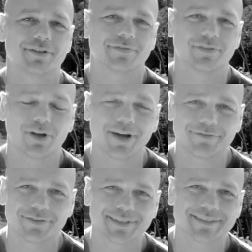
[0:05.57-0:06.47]
of
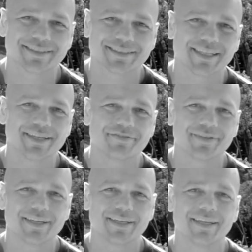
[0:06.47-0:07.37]
Life Lessons
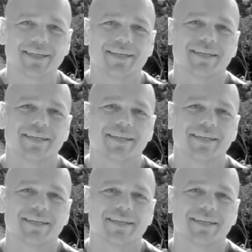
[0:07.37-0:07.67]
TV,